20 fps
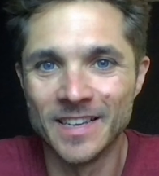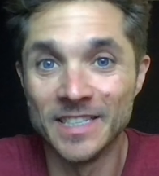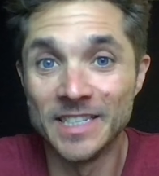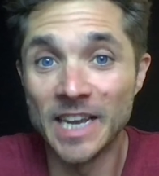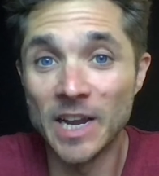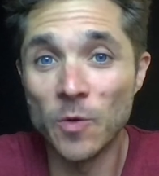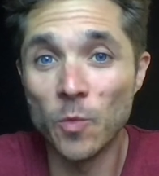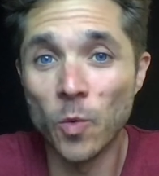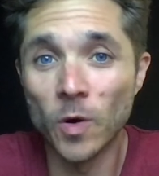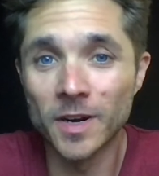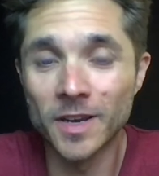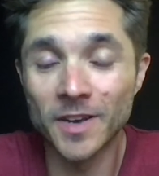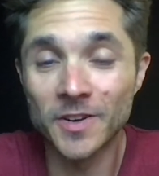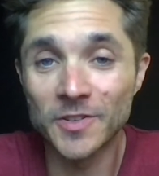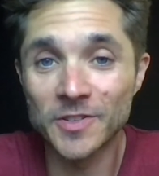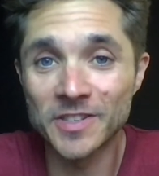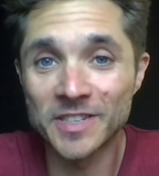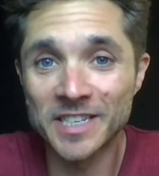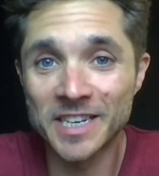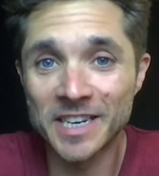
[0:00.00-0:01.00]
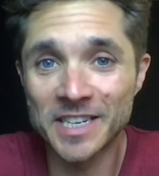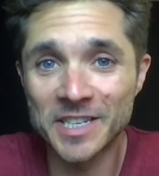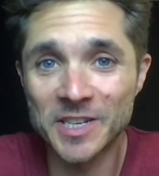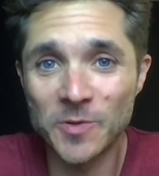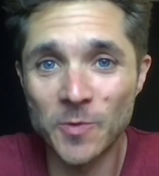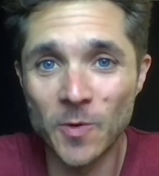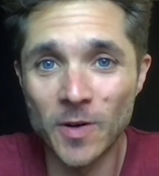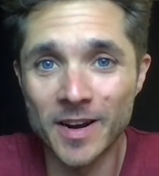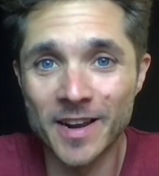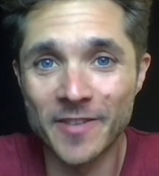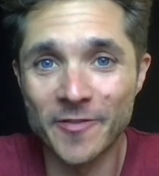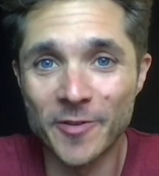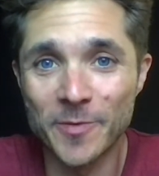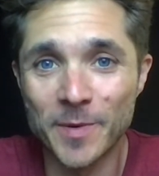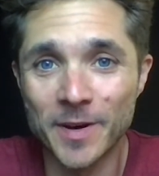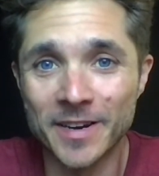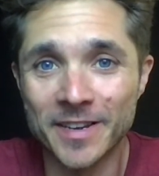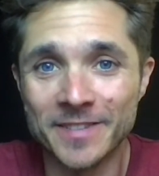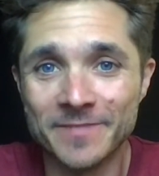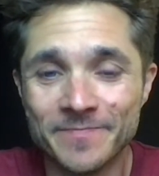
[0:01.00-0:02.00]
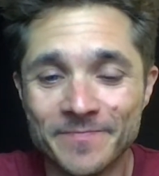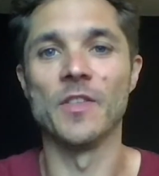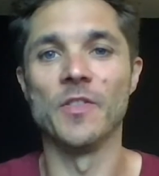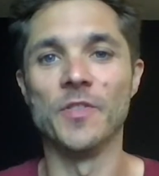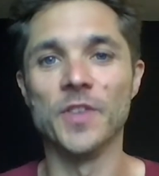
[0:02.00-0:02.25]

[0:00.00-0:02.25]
Day 161, everybody.